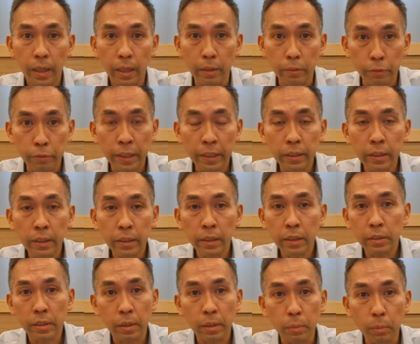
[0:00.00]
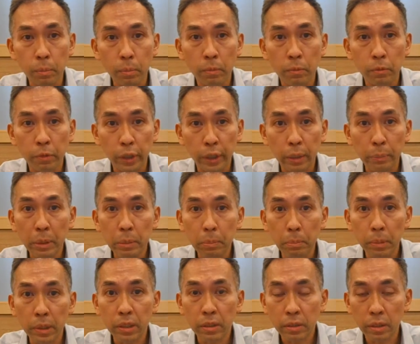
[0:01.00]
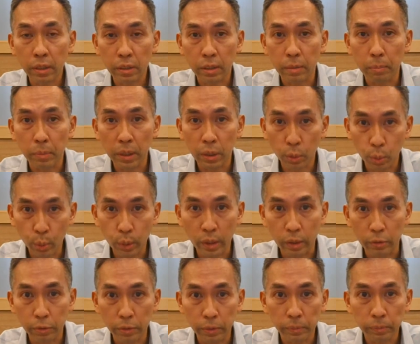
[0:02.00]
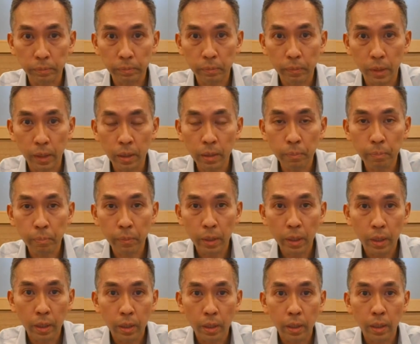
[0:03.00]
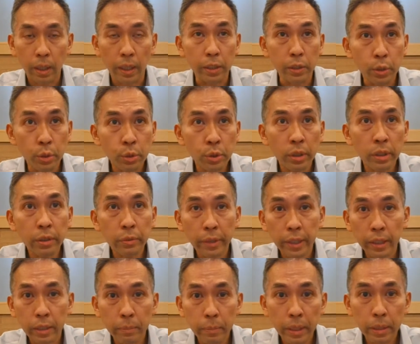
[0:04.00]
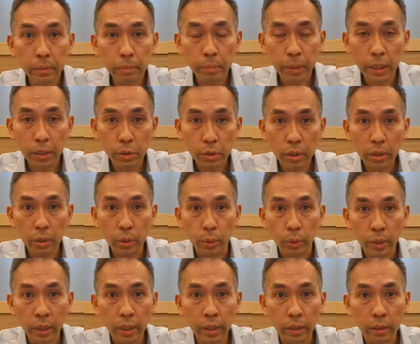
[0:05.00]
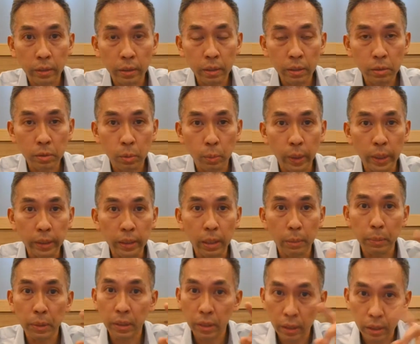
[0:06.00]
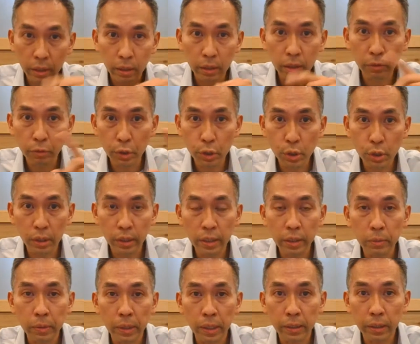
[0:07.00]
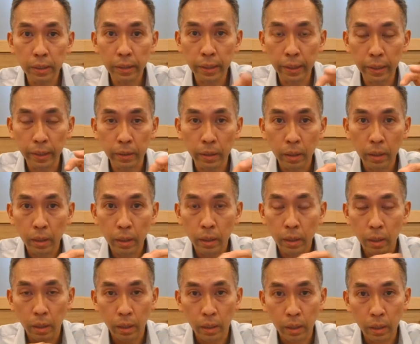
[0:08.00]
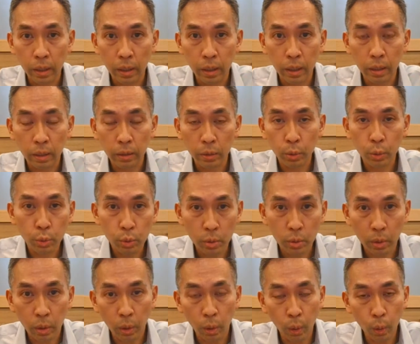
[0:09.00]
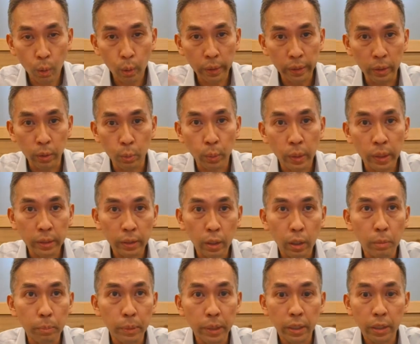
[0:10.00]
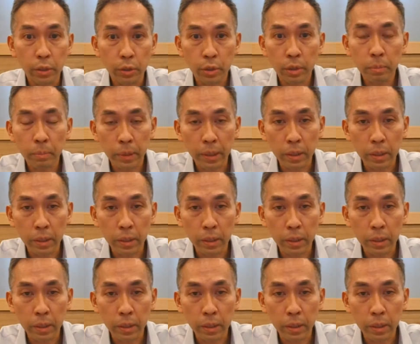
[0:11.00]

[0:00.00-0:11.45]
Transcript: And finally, some vitamin B6 and B12. I usually recommend patients to take this vitamin individually rather than uh, those all-in-one combination